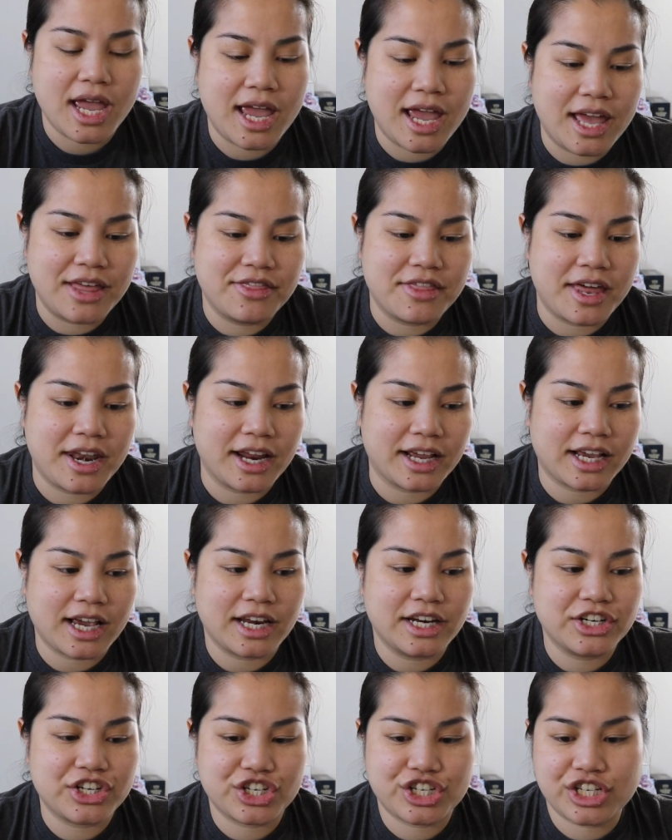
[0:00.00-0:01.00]
and then I
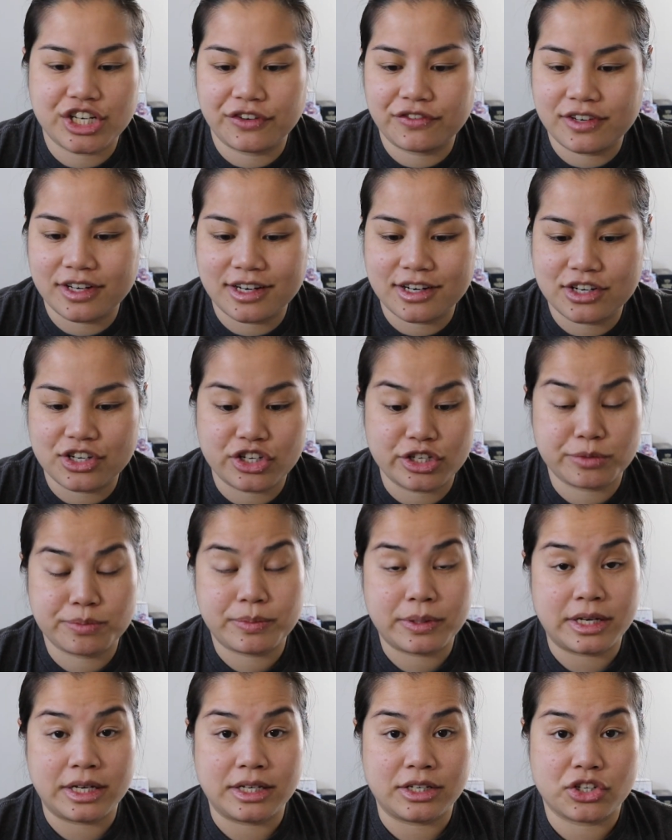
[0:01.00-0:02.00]
kind of just shifted it to just
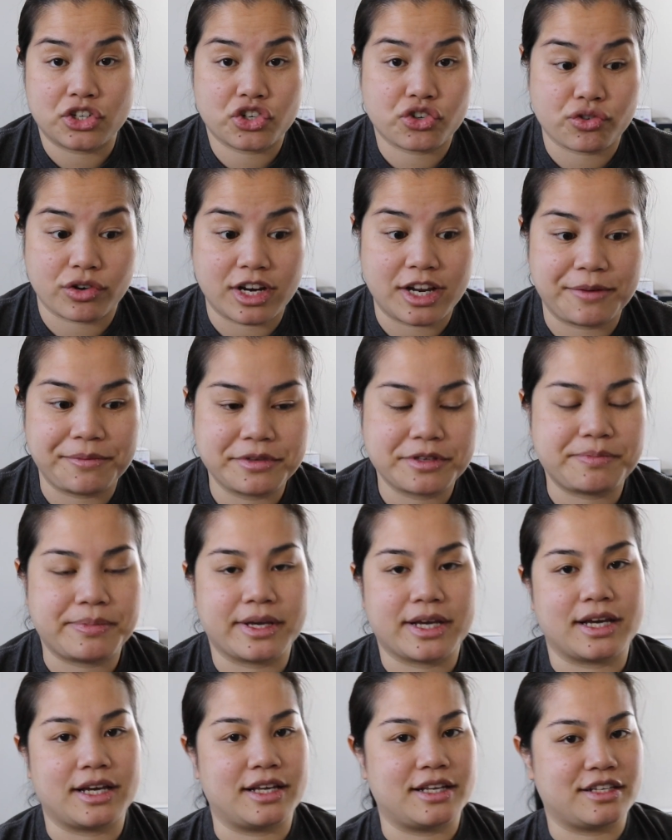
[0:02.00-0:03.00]
being streams
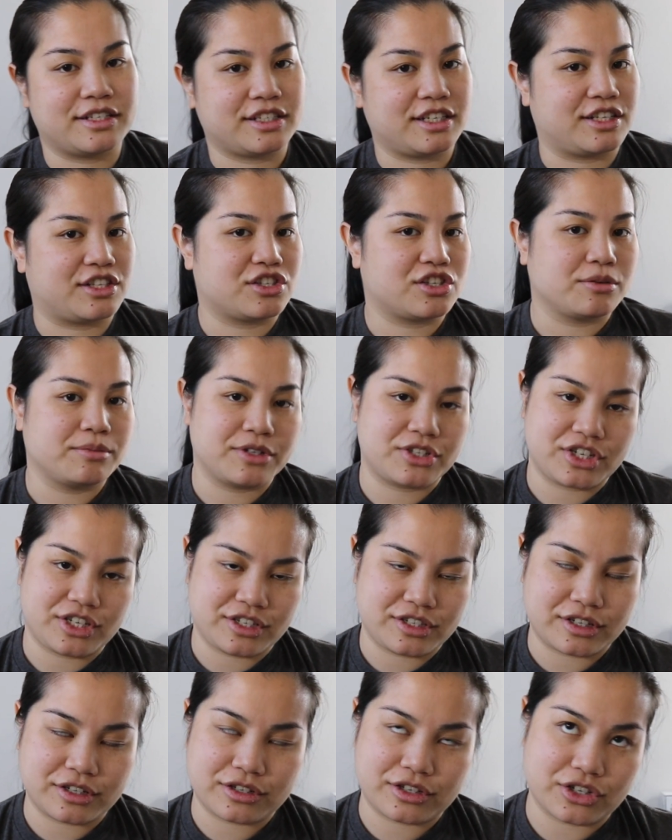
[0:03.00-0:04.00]
because it's so much
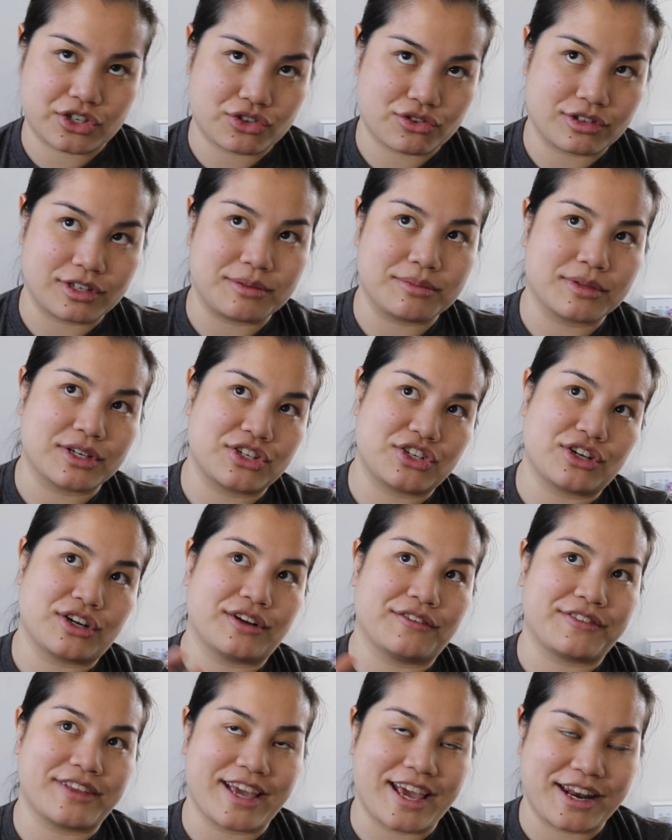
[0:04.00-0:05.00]
easier to stream because you don't
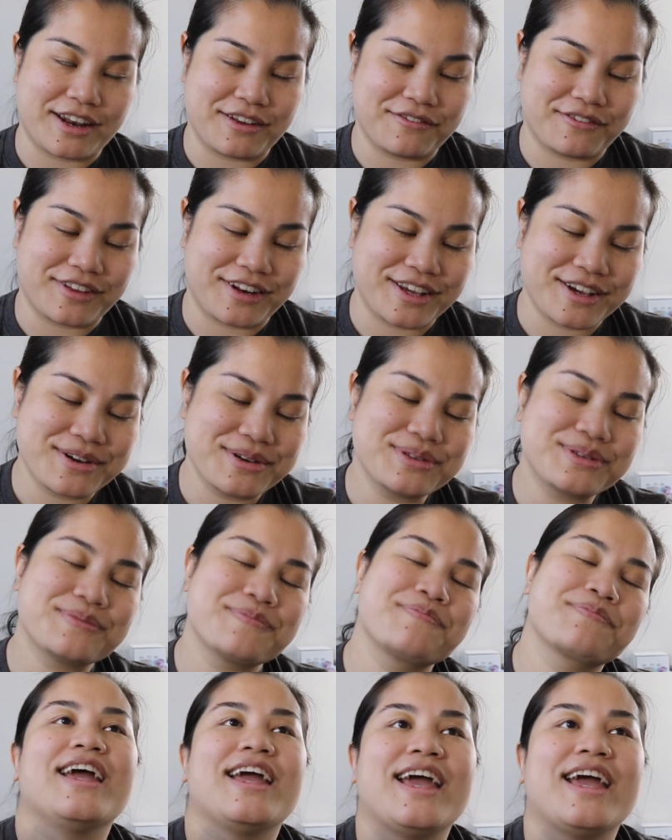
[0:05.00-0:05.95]
have to edit videos.